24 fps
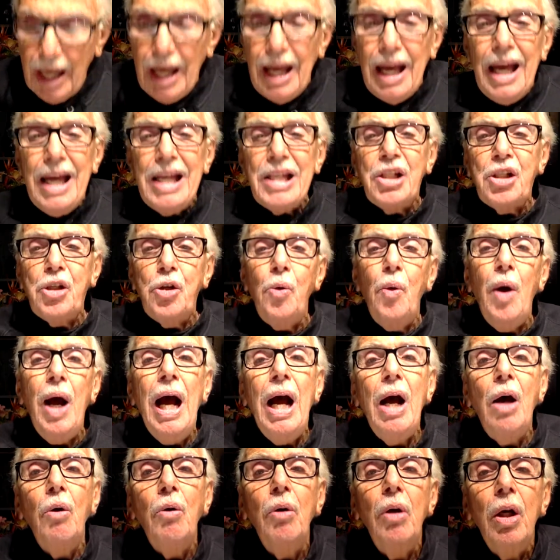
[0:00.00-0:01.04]
as to
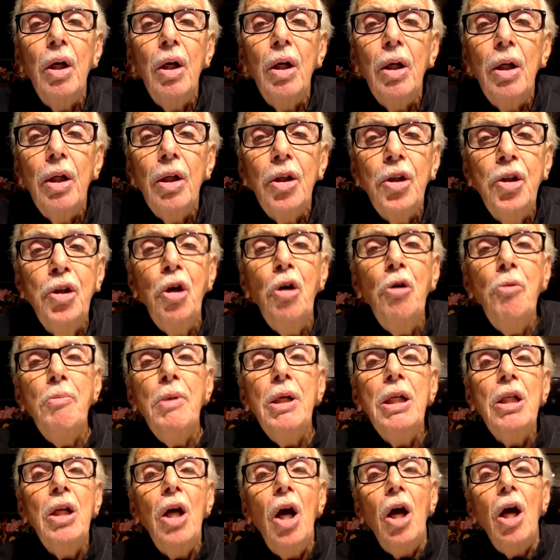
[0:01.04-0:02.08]
how
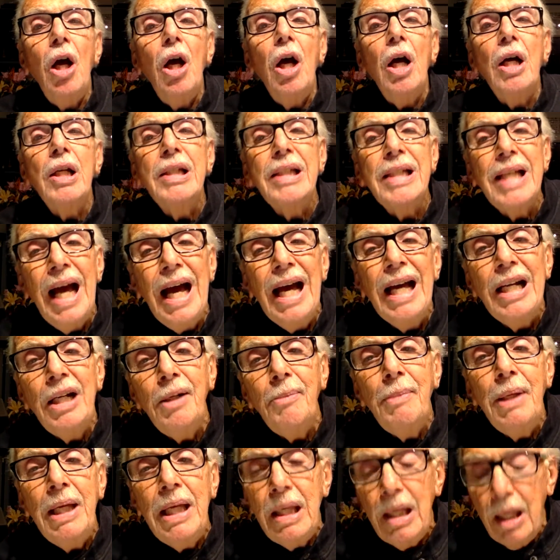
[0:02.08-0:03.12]
human
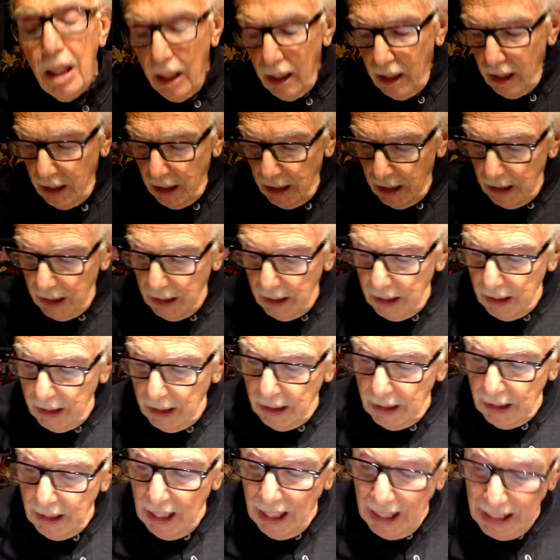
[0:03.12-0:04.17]
autonomy
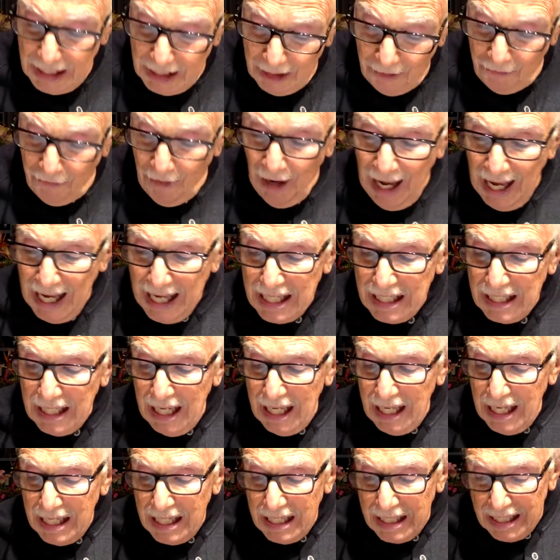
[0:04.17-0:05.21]
and divine
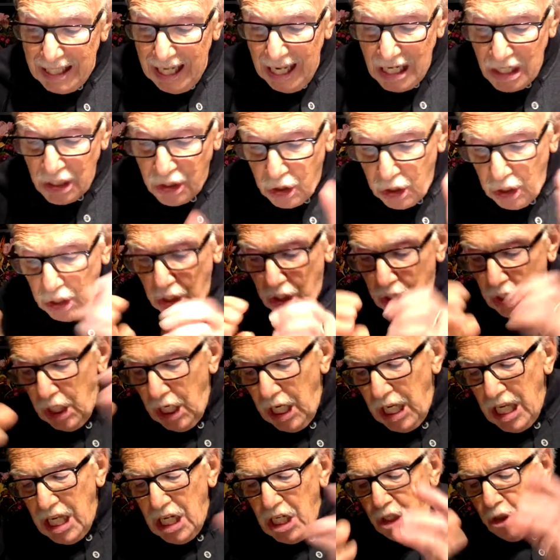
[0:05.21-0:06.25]
intentions
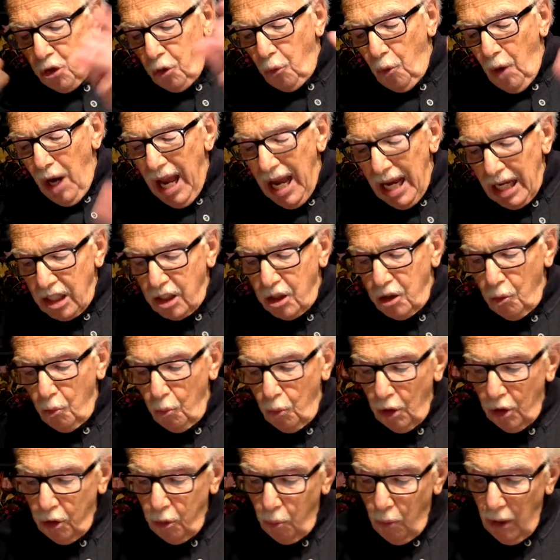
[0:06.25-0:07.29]
interact
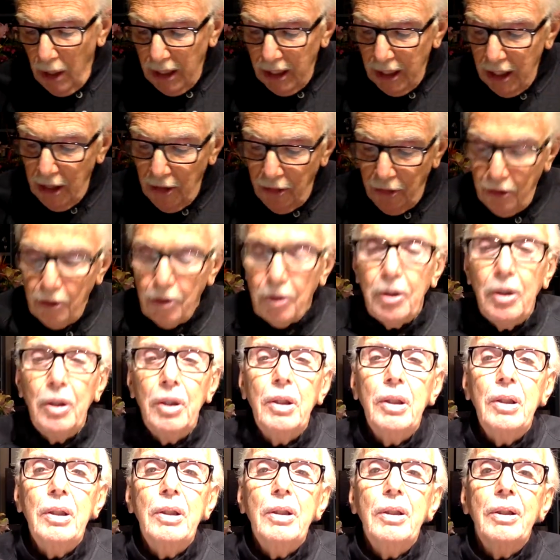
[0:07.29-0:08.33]
with one another,
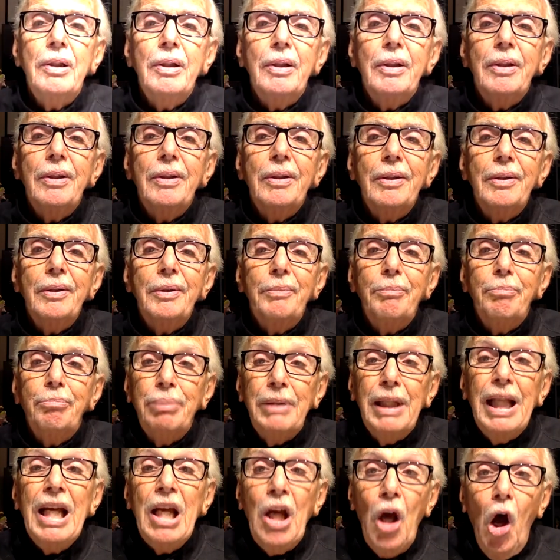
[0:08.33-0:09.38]

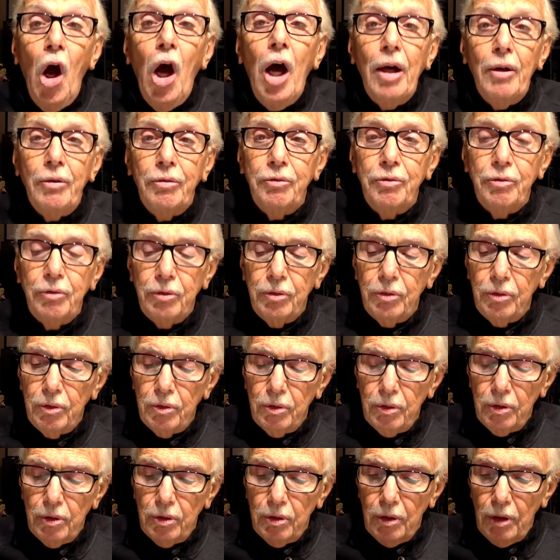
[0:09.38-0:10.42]
play off
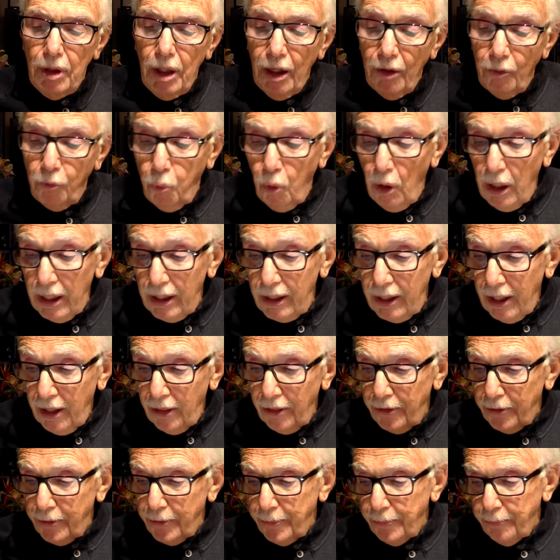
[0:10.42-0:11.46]
of one
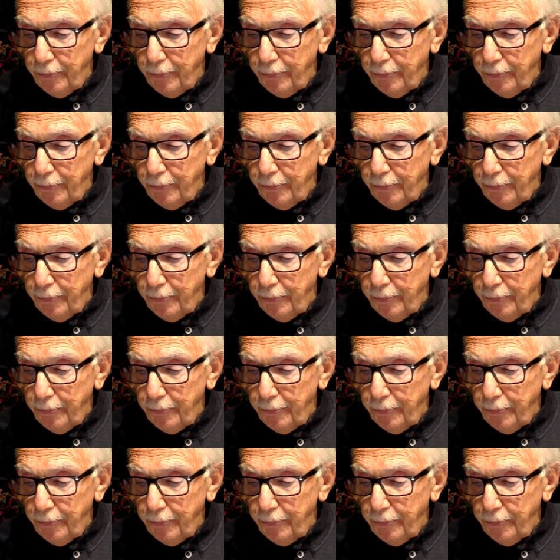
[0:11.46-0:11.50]
another.